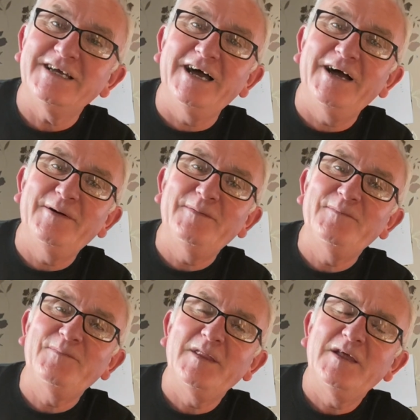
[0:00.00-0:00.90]

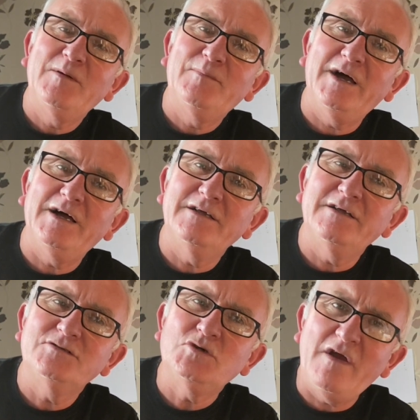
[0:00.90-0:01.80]
um, but
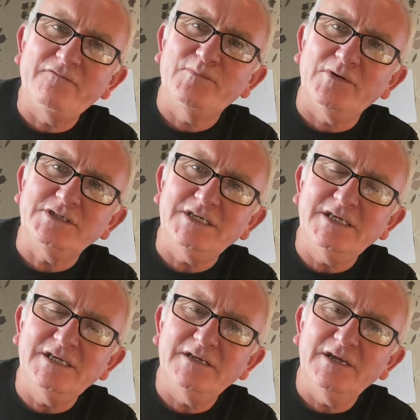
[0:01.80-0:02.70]
to
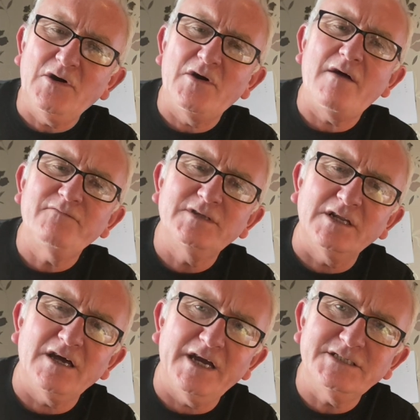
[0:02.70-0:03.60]
everybody, you know, and I'm
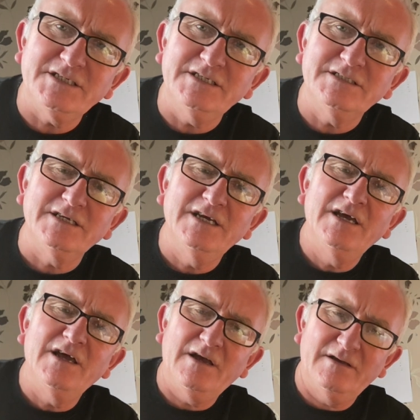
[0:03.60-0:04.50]
delighted.
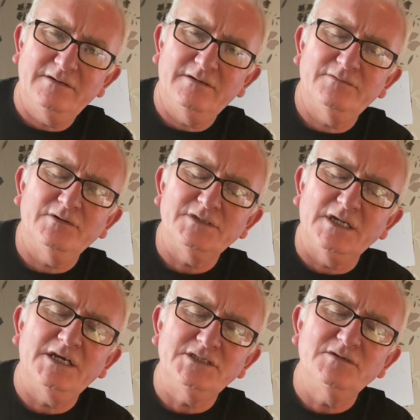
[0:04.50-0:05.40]
I'm not
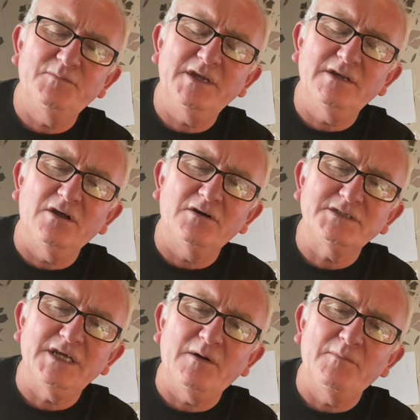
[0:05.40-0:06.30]
delighted to be in
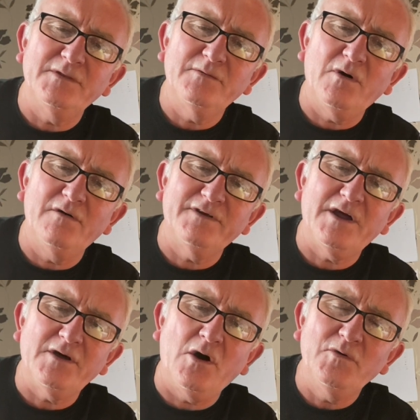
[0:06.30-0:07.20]
lockdown, but the,
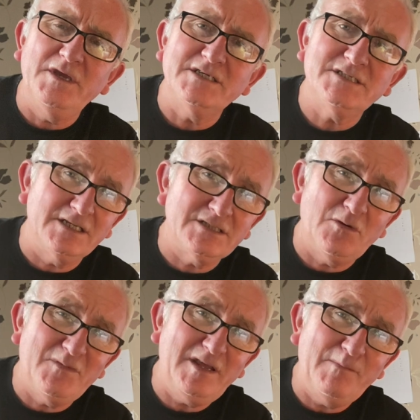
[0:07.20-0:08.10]
throughout the whole year, seeing
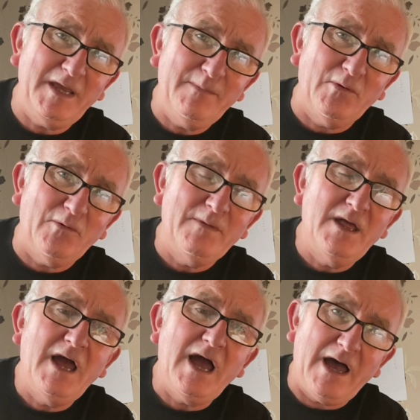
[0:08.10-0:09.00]
so many people
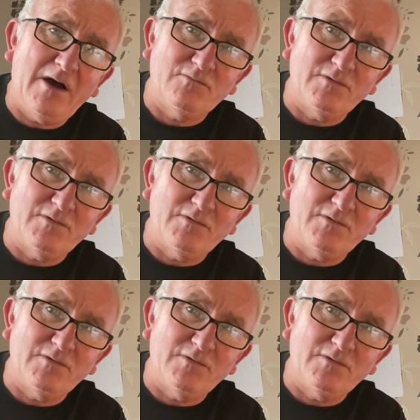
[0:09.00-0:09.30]
out